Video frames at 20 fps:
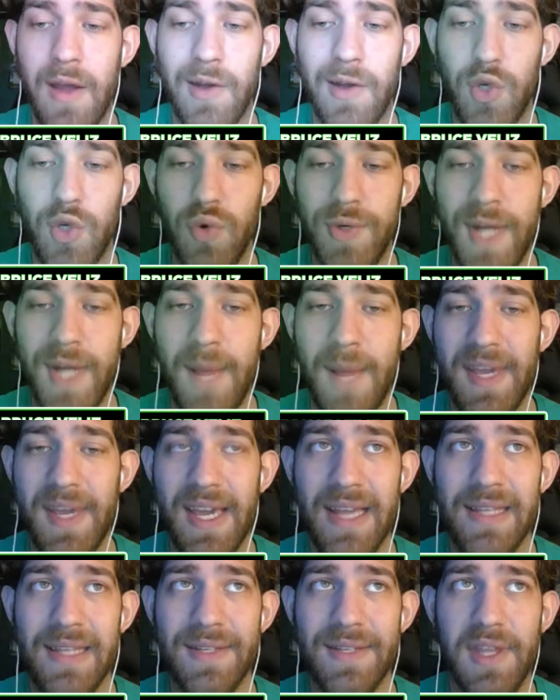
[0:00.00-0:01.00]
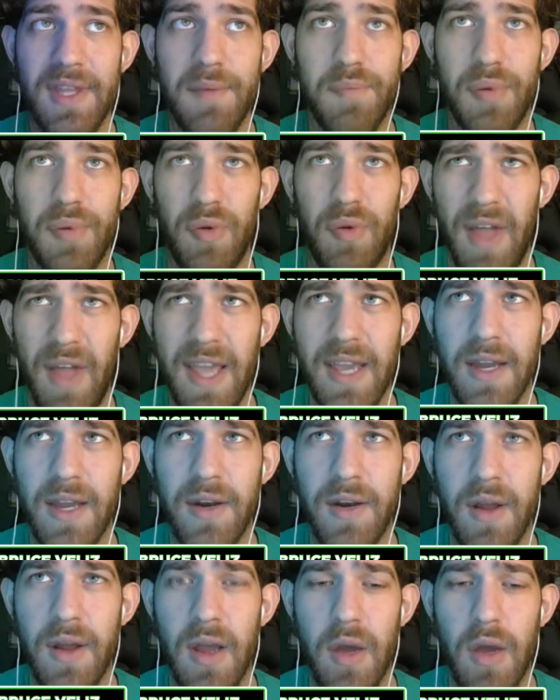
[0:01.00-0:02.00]
Tuesday begins the
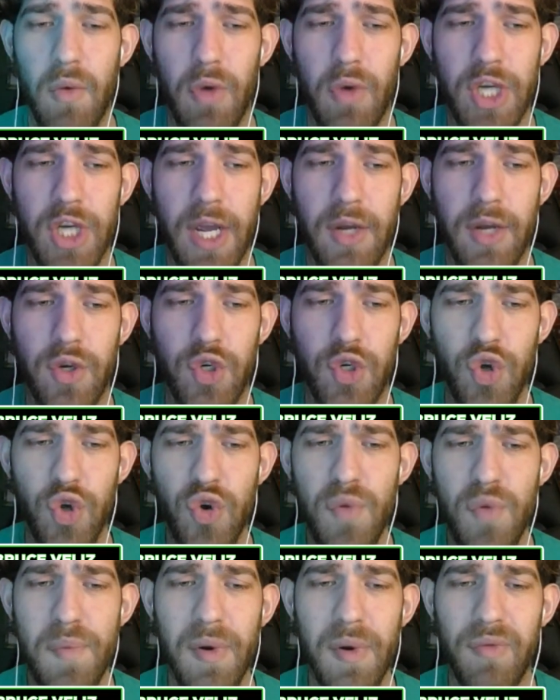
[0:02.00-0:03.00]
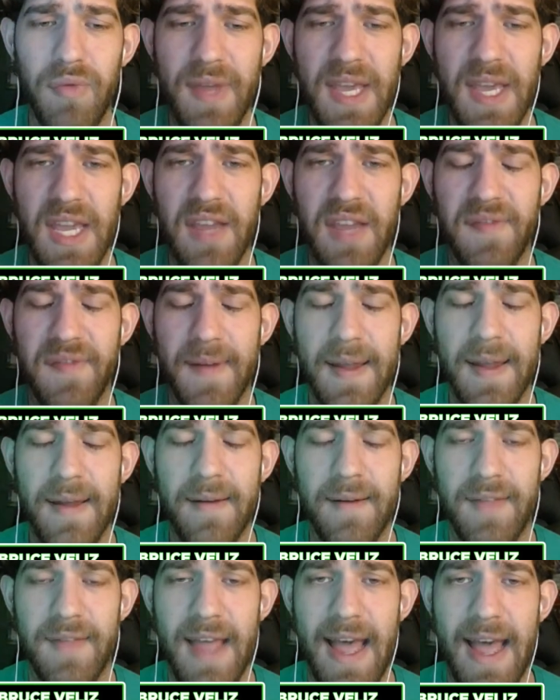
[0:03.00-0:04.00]
play-in, which I do believe
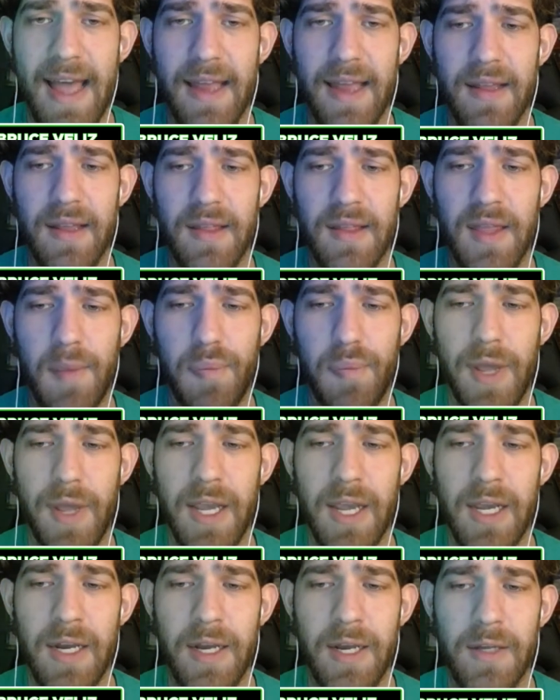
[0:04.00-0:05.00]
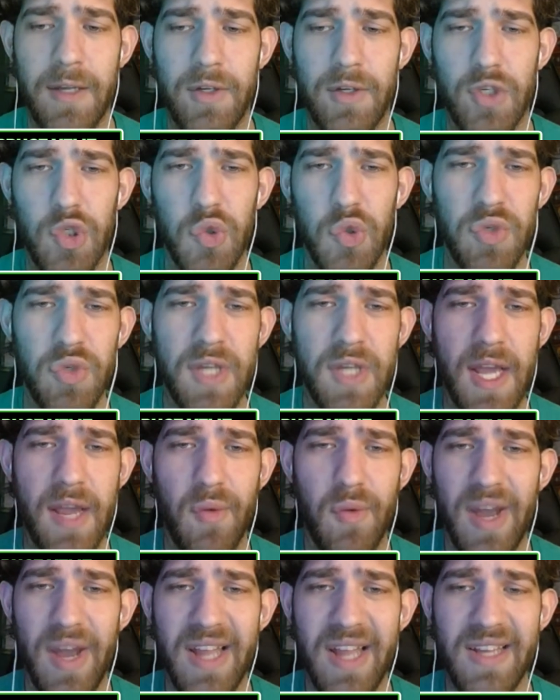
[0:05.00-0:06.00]
that the plan is Tuesday,
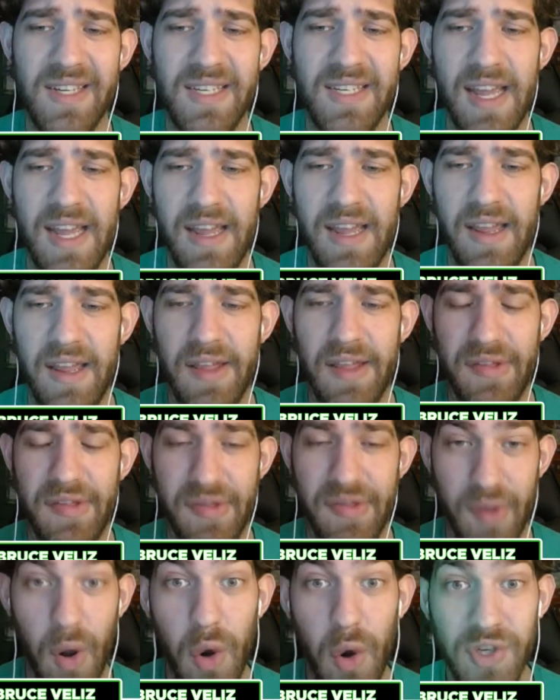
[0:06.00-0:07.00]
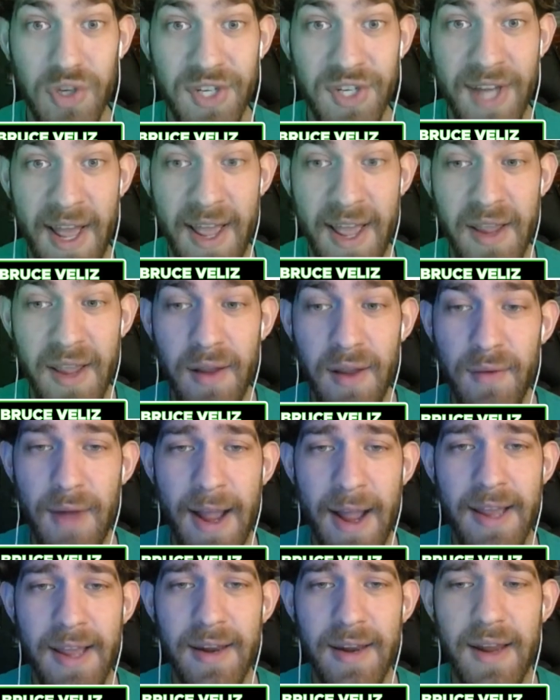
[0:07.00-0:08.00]
Wednesday, Thursday,
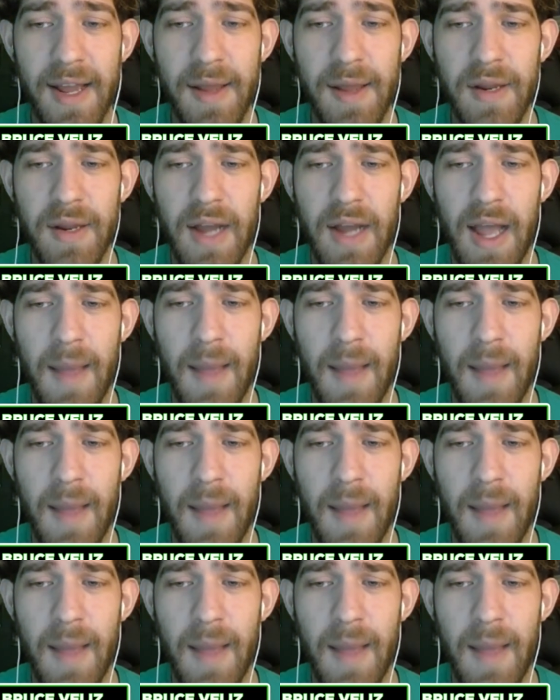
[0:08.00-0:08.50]
right? I, I